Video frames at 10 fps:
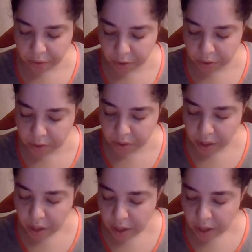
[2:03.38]
others,
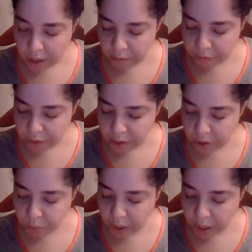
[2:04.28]
and
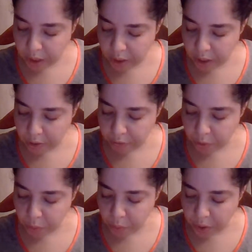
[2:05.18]
face reality
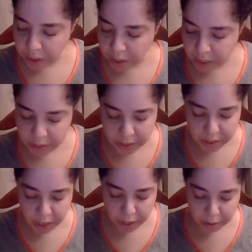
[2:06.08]
for what it is
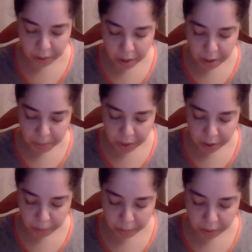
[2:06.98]
and
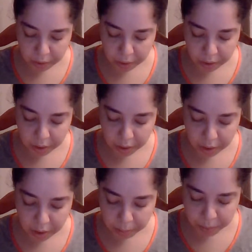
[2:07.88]
become
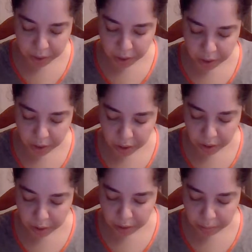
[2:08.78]
competent
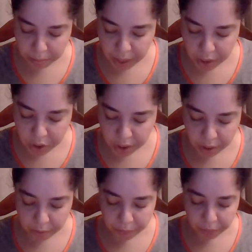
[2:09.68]
in managing
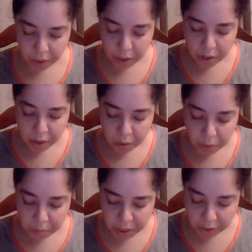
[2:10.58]
it.
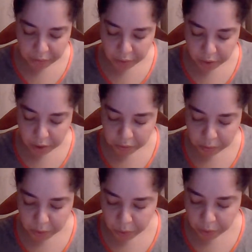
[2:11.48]
We may feel
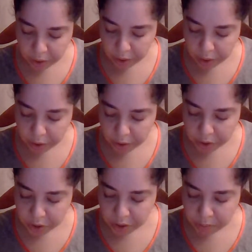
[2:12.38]
comfortable with our
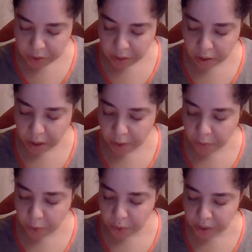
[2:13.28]
adjustment to life
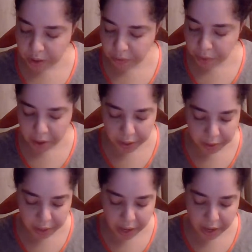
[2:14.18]
only to
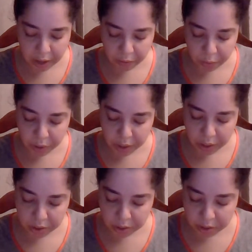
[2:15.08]
find that everyone
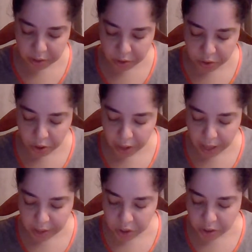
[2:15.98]
else considers our
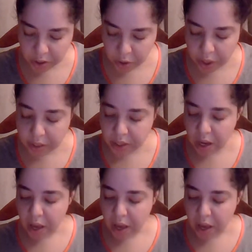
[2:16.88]
actions, thoughts,